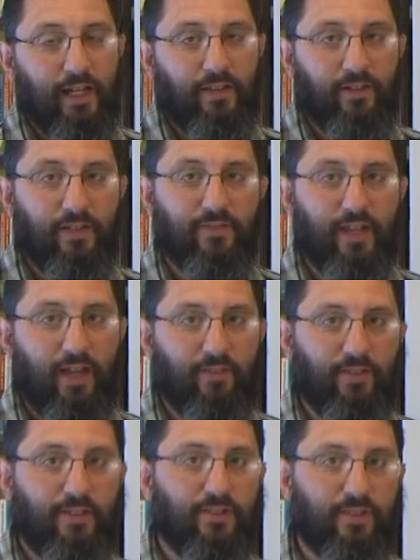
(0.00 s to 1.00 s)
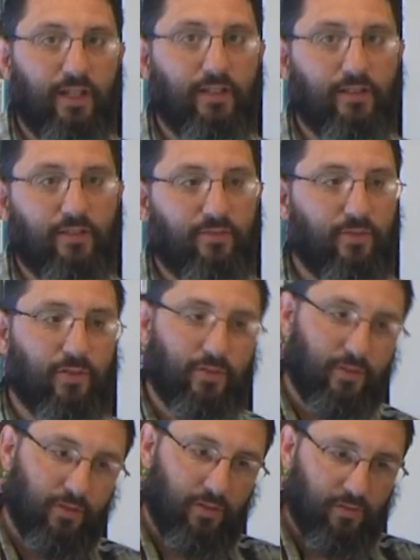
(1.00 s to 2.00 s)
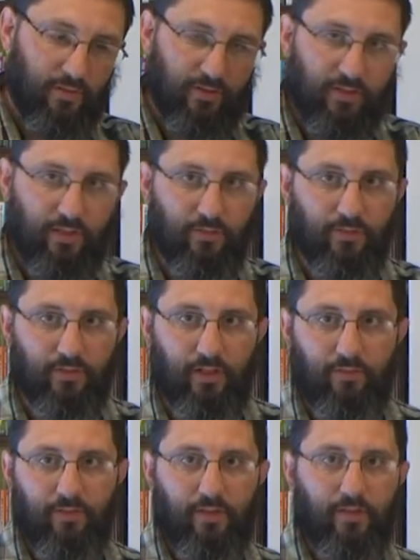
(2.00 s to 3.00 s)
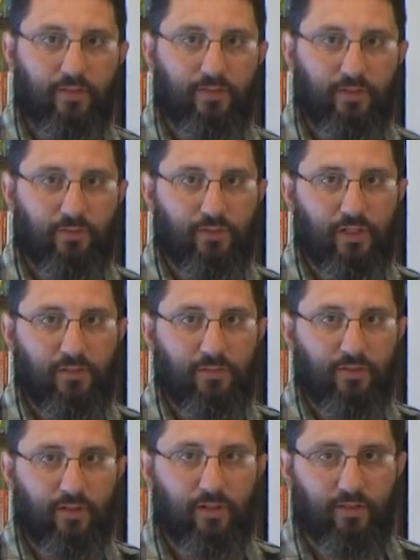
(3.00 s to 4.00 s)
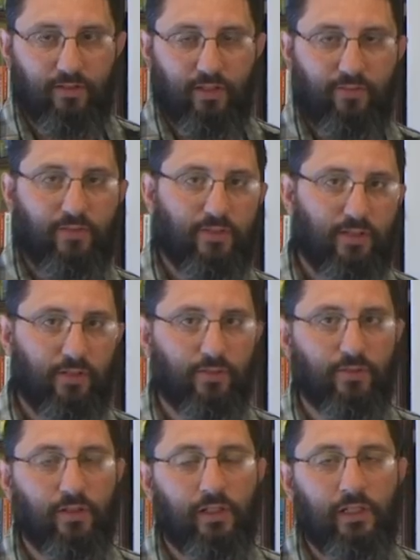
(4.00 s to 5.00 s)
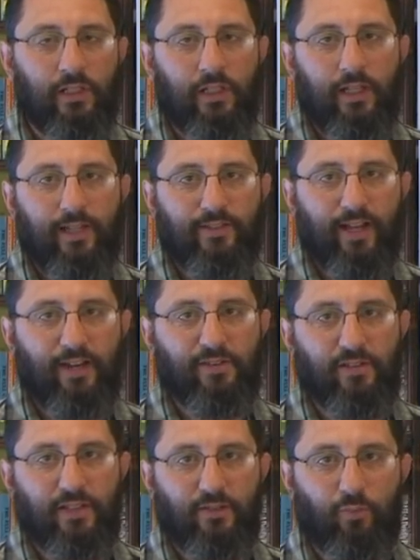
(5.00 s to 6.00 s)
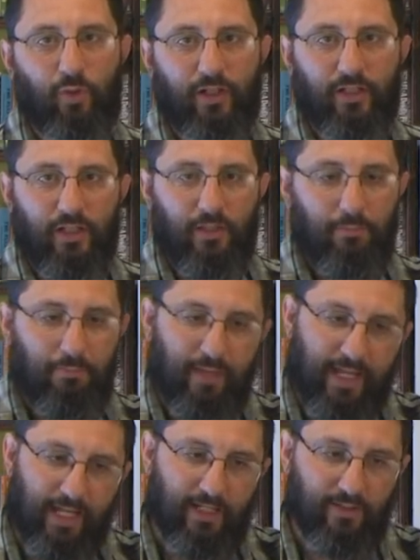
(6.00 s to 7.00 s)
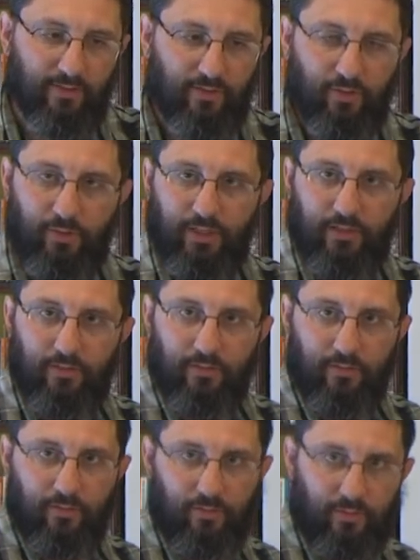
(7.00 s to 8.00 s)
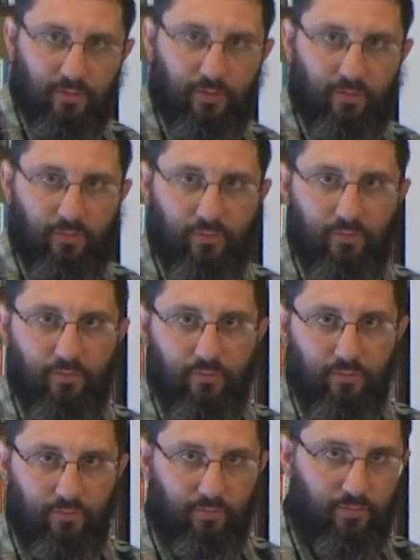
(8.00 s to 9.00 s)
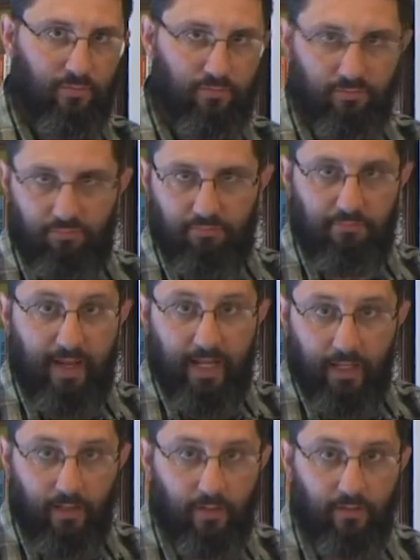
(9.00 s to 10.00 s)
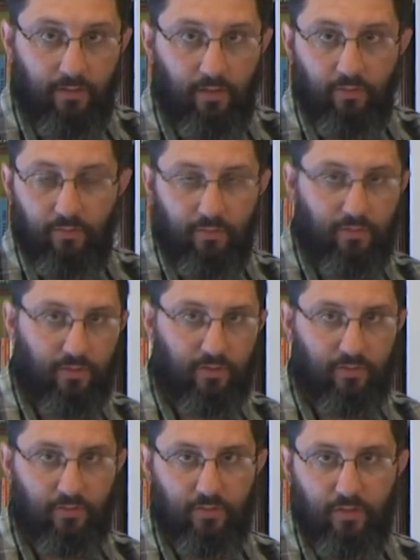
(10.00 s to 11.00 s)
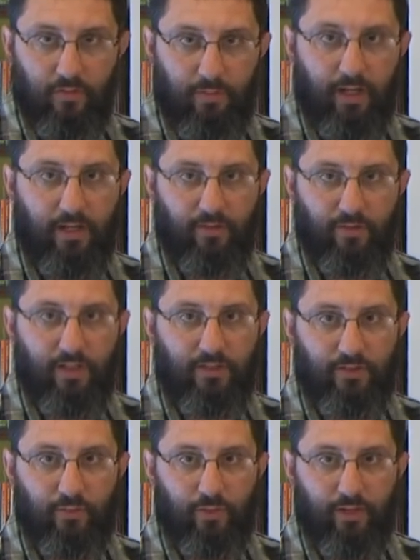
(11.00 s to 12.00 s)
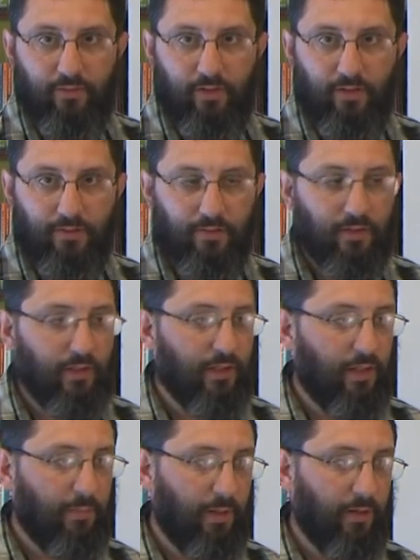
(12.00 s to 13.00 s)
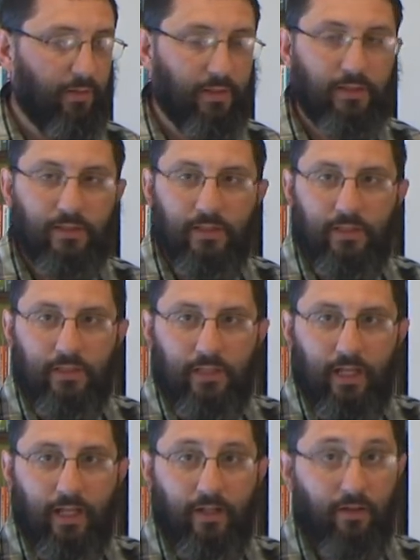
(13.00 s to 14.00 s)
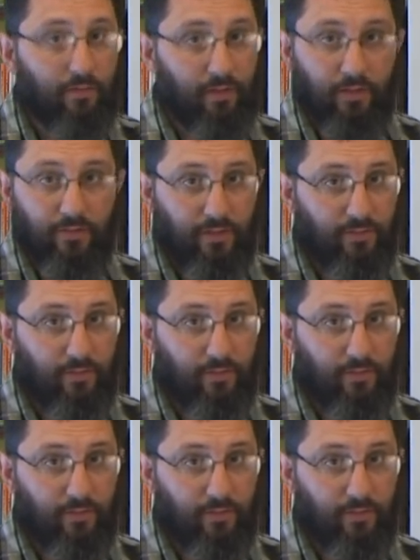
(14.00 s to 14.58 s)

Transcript: And they're even having to say that the first, you know, the seals and everything, the seal judgments there, the seven seals, it's actually what man is doing to man and, you know, to, to the body of Christ and whatever else, apparently. And there, there's